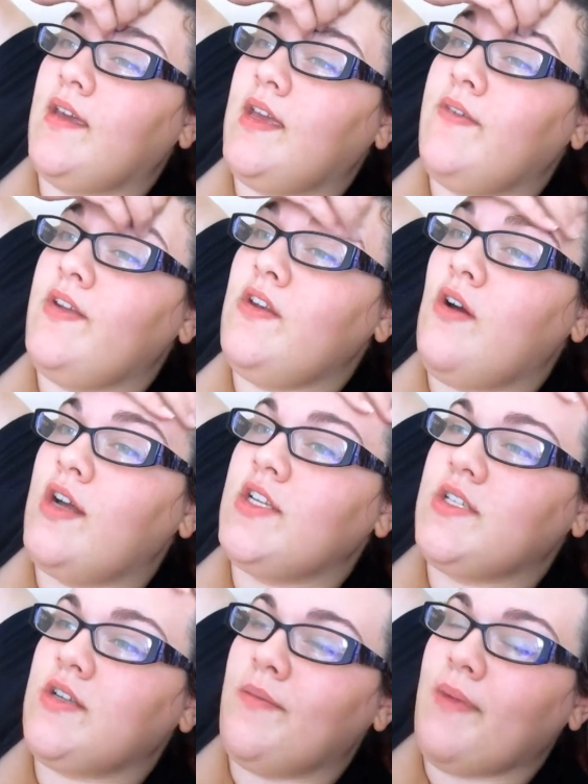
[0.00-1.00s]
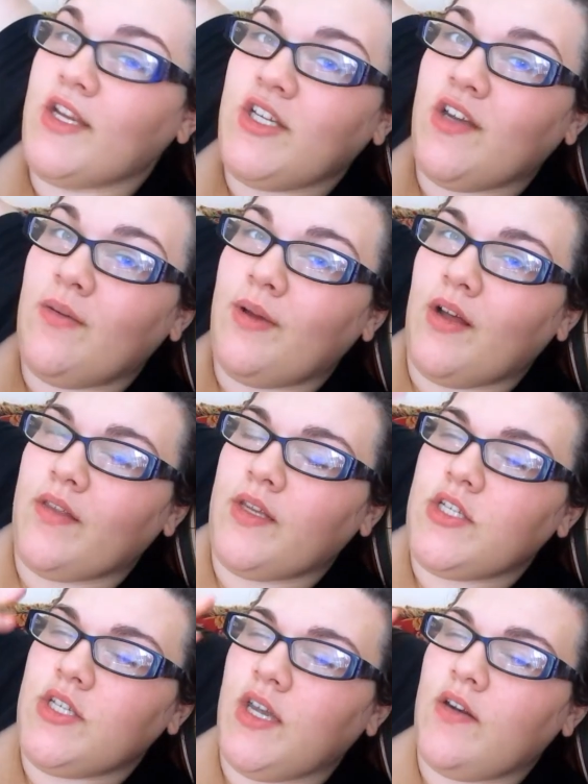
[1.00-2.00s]
even not just on my channel, but on
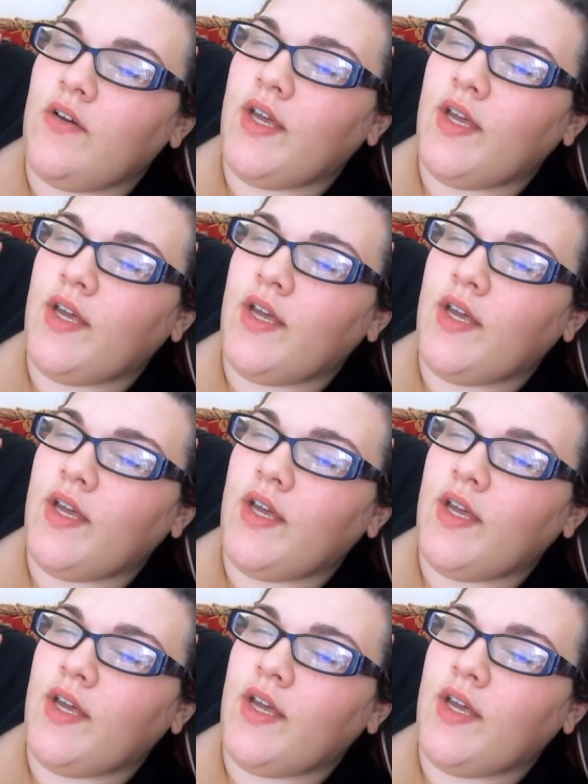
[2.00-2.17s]
this channel,